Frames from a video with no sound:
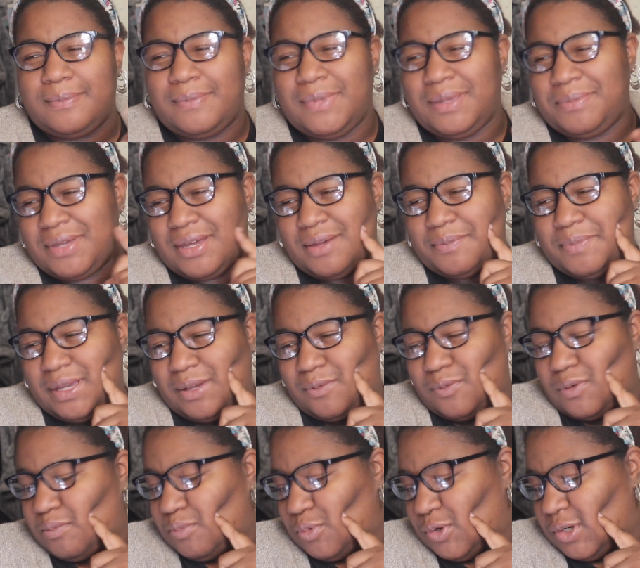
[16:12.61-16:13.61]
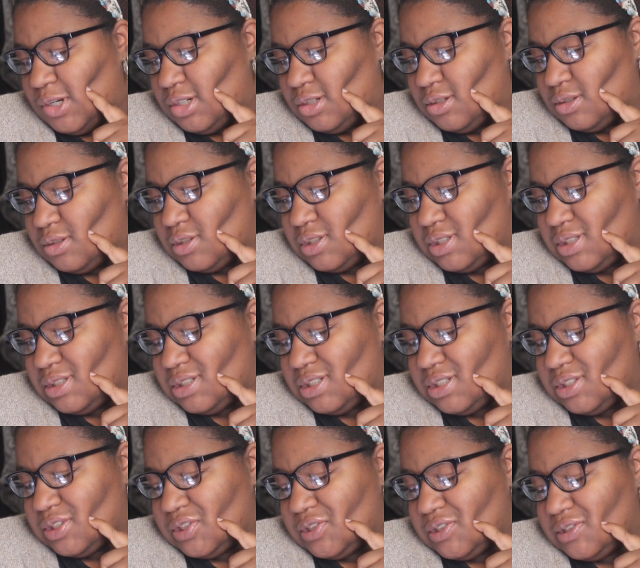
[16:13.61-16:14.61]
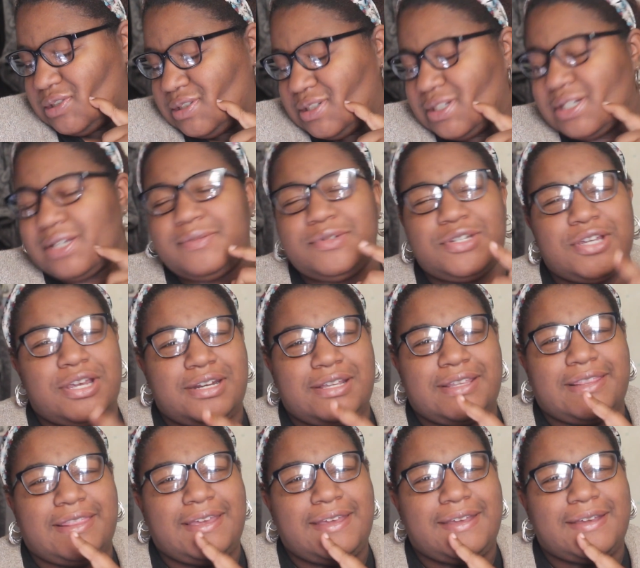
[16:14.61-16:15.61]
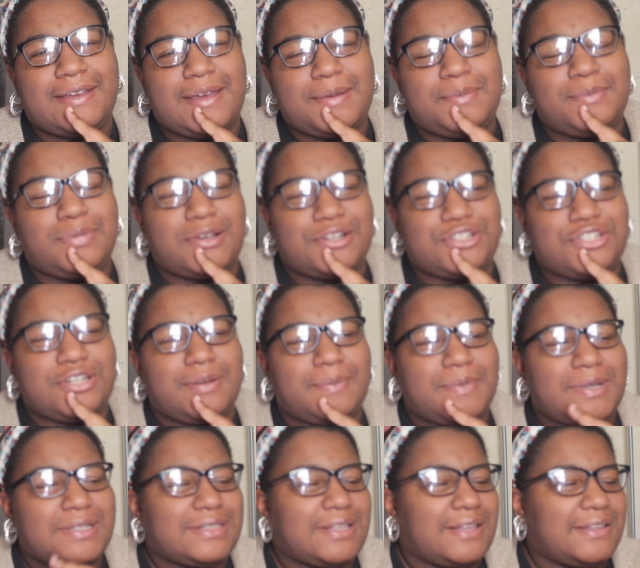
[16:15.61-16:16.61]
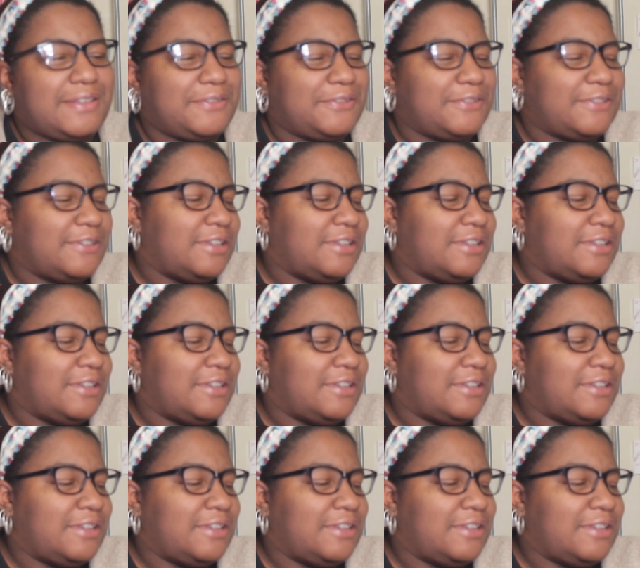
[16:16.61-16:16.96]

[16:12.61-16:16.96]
Maybe I'll pick one more. I'm trying to think. I'm pressuring myself.